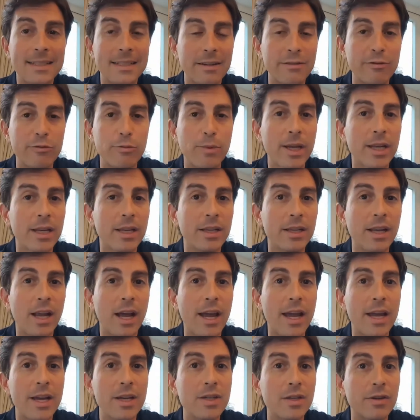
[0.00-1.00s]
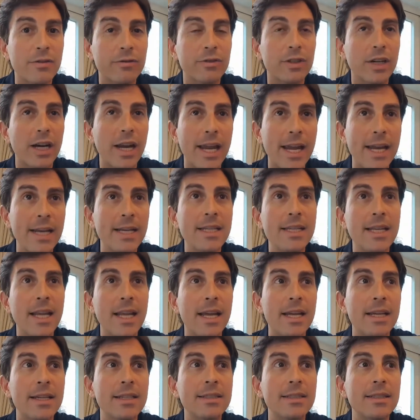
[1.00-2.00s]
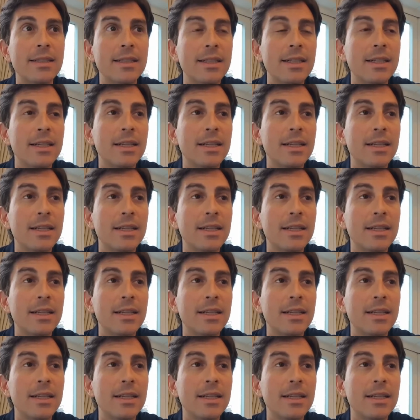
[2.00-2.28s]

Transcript: I've been in Asia for 80 days.